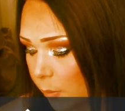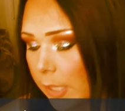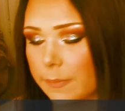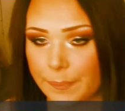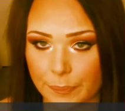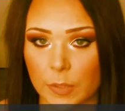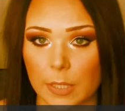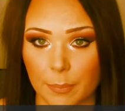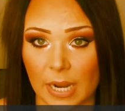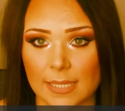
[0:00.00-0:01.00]
well,
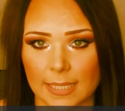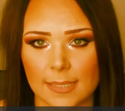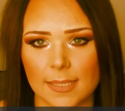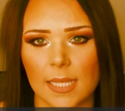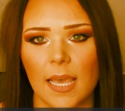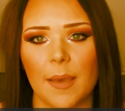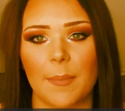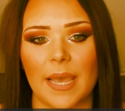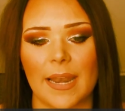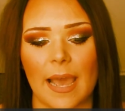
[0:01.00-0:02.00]
the presents,
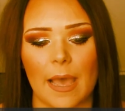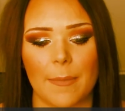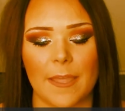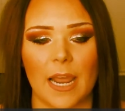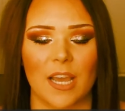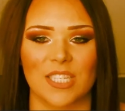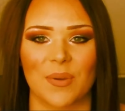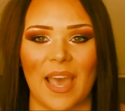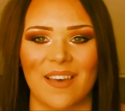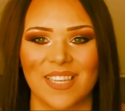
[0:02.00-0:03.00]
but then I
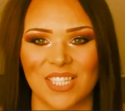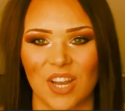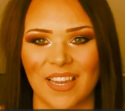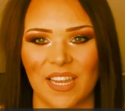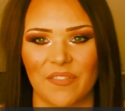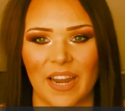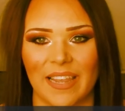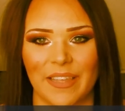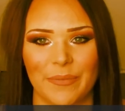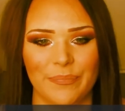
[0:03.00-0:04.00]
also have a stocking for
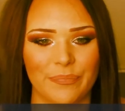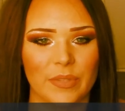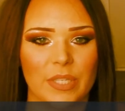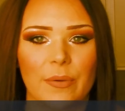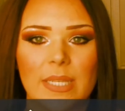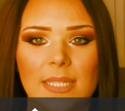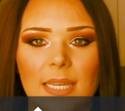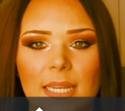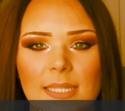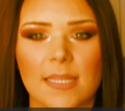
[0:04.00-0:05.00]
Halo. So let's
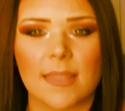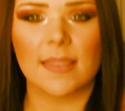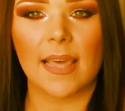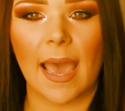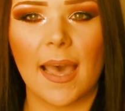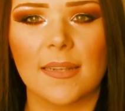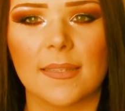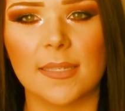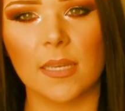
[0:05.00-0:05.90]
get into that.